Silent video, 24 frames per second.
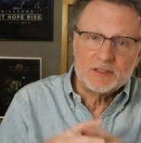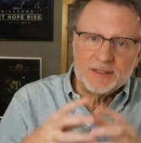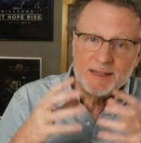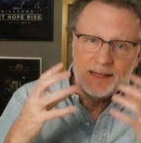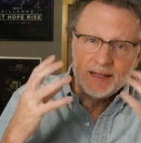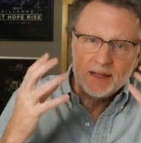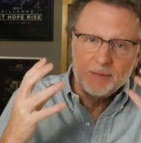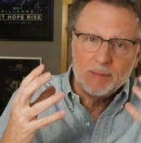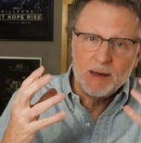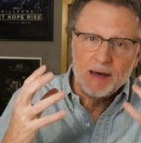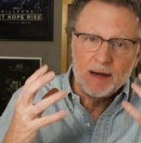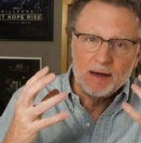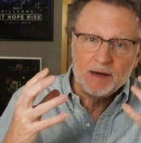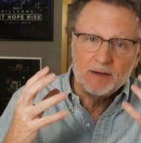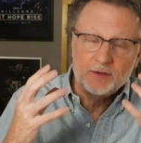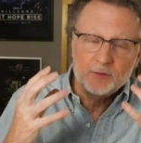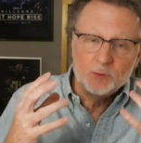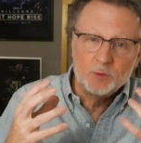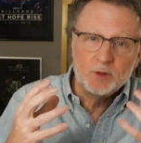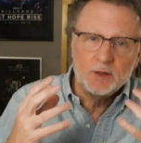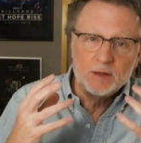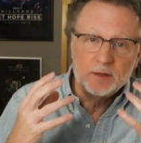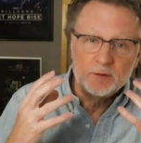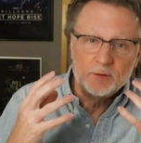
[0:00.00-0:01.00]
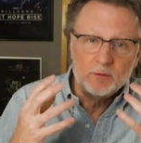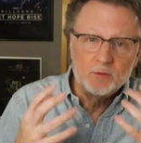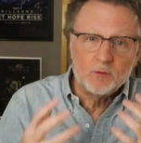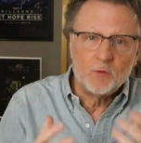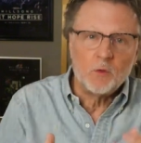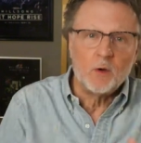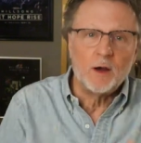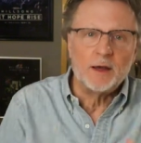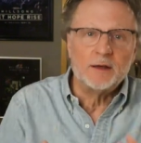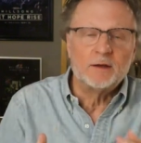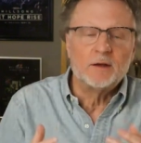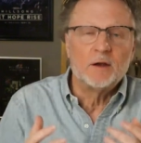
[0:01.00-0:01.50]
think about it, it's really
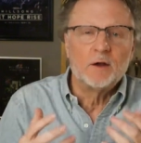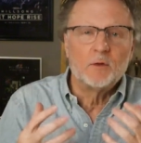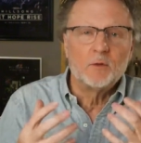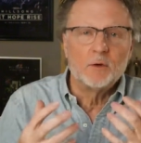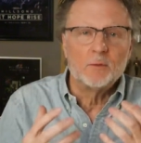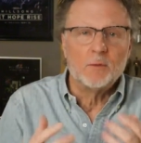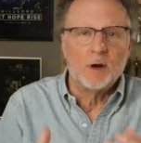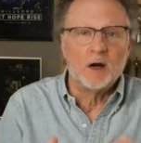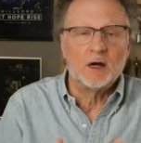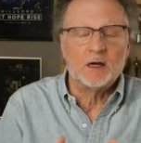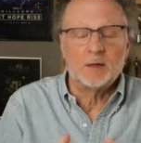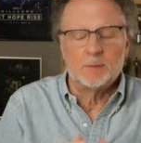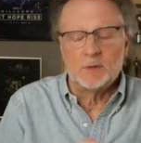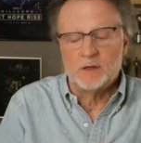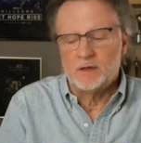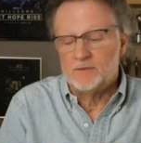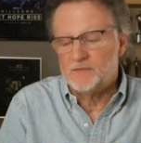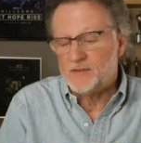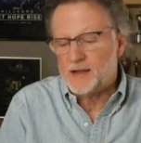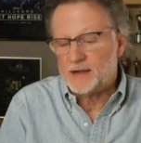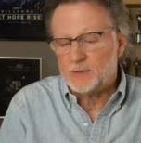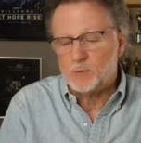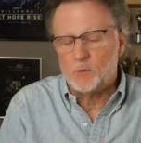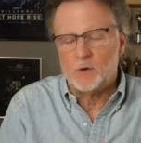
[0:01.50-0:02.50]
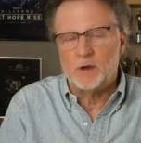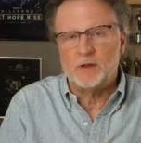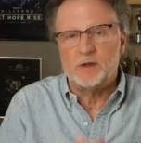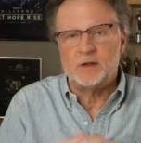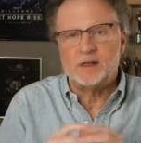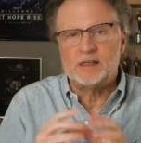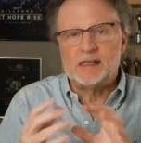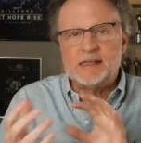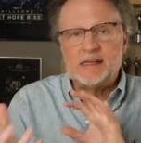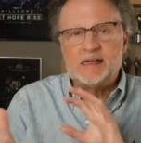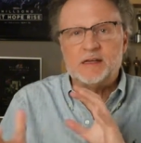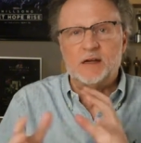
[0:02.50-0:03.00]
quite remarkable. In fact, one of the
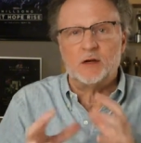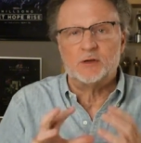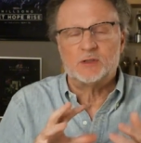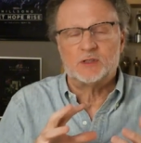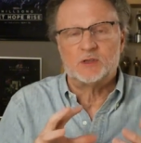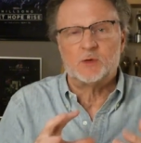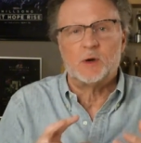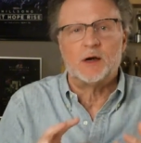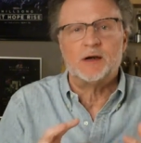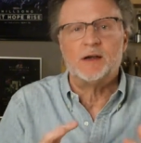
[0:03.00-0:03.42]
keynotes to our